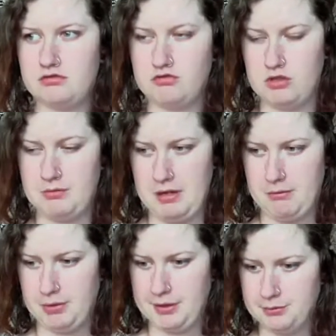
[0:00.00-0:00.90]

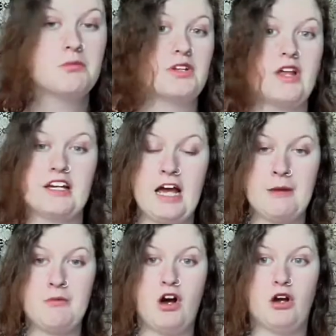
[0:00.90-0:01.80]
remember. But they
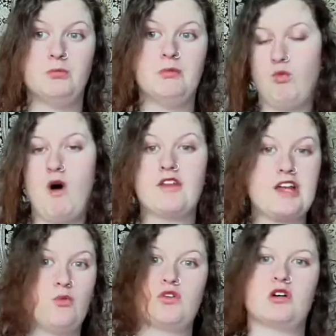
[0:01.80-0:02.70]
came home while
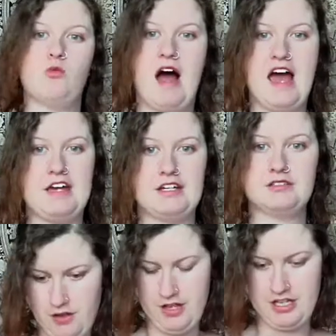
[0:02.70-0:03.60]
they were away.
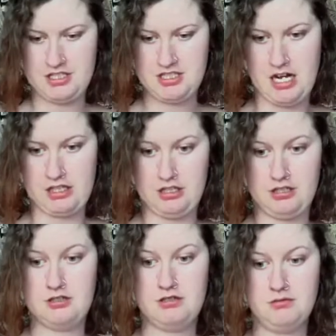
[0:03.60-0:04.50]
Their
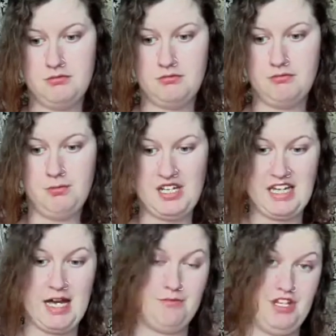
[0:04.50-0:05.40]
son
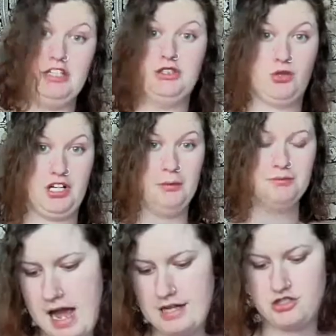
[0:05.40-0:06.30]
became their daughter,
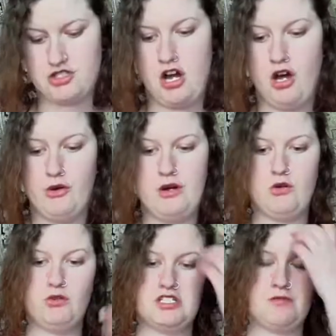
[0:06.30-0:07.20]
and so
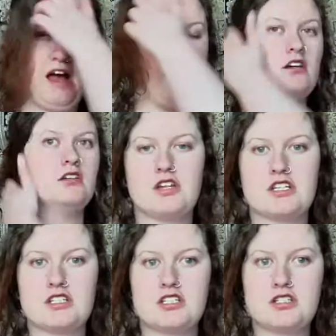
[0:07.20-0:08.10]
it was about
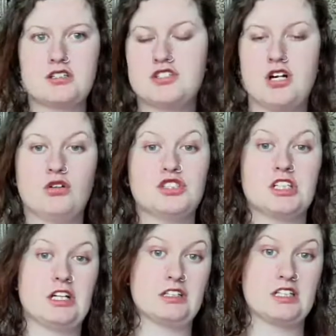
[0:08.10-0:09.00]
this
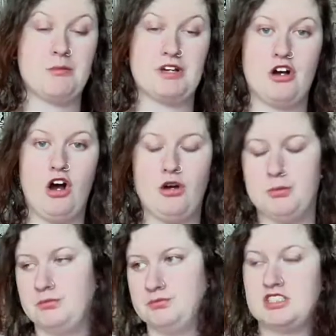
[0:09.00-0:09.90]
soldier coming
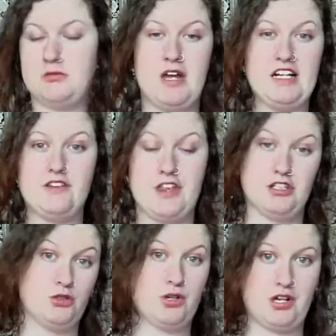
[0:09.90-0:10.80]
home to meet their
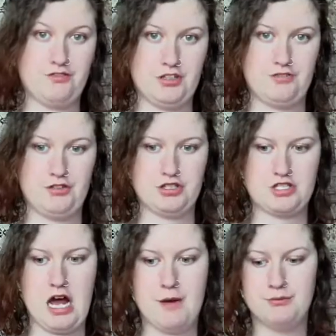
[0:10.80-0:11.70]
daughter for the first
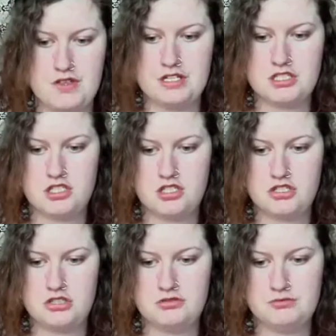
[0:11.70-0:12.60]
time.
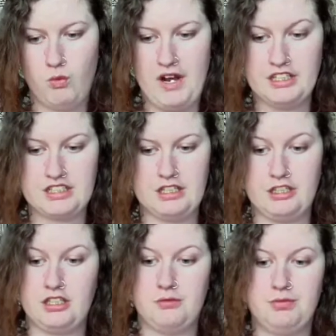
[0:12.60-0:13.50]
This went
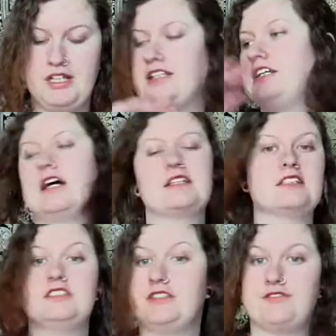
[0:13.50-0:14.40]
in completely like
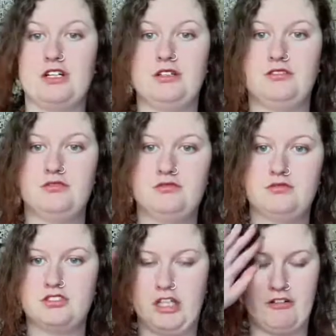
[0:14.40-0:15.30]
the different
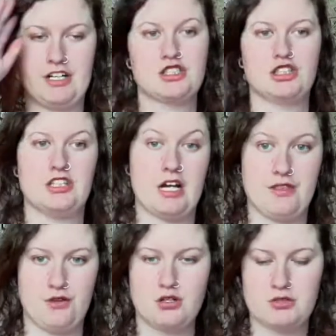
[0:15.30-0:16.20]
direction that I
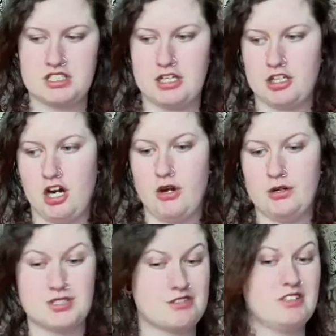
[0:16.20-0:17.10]
thought it was gonna go.
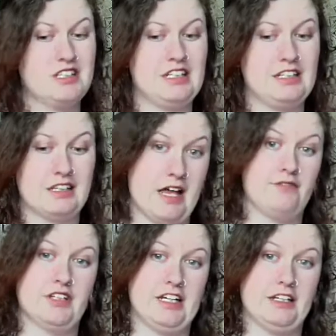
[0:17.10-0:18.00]
It was really
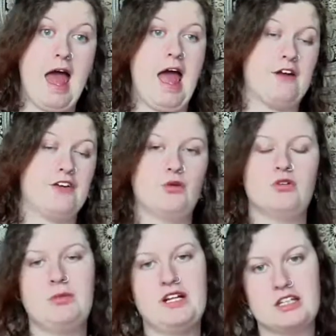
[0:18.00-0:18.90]
lovely, and it
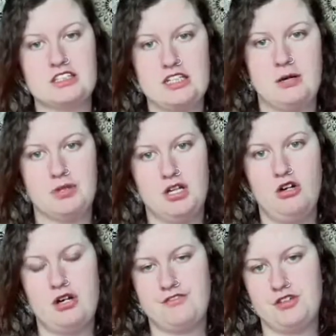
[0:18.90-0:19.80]
will be linked down
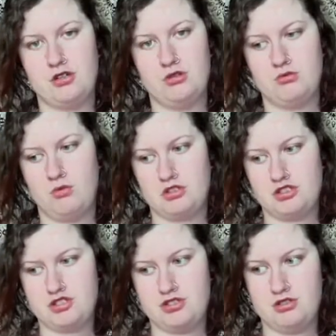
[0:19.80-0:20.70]
below if you
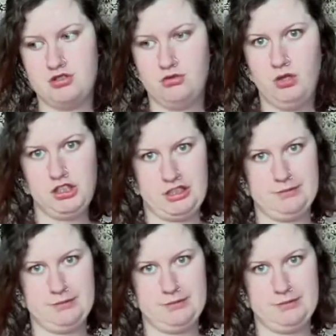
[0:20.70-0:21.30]
want to watch